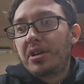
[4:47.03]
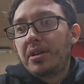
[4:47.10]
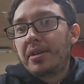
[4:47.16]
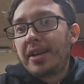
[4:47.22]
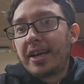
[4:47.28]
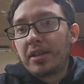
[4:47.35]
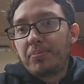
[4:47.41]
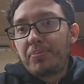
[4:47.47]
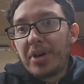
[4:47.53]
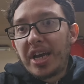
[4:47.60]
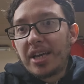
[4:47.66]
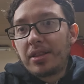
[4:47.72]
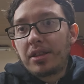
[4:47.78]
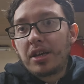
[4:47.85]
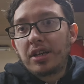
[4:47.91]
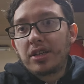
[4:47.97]
Now the bad
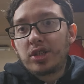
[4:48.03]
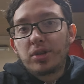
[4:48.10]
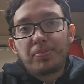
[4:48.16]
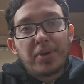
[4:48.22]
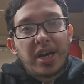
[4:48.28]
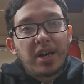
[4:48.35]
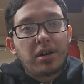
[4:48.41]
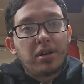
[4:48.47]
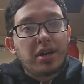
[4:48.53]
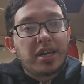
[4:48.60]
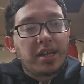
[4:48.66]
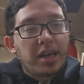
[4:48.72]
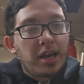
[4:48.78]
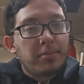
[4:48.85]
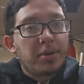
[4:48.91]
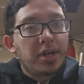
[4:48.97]
things about
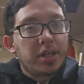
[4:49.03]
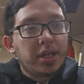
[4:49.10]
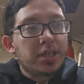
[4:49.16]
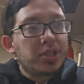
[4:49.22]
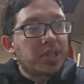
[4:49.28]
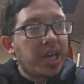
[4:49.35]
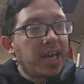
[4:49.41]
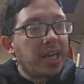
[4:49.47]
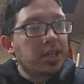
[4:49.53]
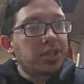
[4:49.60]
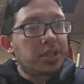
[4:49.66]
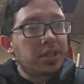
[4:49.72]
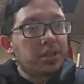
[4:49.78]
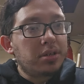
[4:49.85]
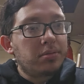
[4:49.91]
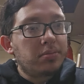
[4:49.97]
a M.L.S.
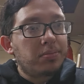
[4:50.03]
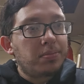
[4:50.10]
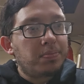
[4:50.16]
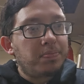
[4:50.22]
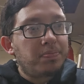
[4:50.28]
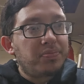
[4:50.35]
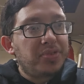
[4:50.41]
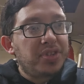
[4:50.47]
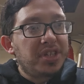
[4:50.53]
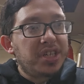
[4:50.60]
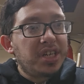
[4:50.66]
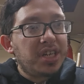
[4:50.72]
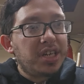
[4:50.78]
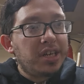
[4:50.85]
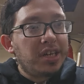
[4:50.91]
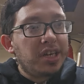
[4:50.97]
gasket
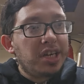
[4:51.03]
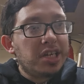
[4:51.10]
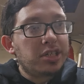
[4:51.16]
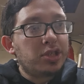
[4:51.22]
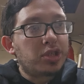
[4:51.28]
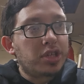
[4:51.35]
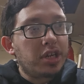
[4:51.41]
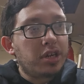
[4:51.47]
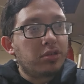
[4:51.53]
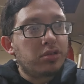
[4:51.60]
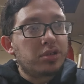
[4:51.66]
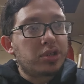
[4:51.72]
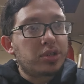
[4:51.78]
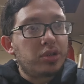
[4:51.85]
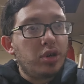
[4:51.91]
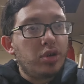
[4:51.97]
is there
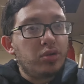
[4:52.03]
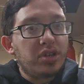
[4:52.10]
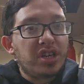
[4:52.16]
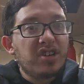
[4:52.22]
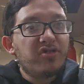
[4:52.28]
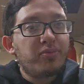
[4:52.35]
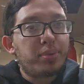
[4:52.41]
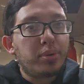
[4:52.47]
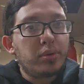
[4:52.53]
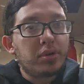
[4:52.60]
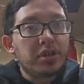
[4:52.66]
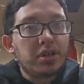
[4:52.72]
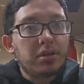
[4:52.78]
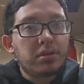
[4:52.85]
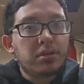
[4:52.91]
is no give point.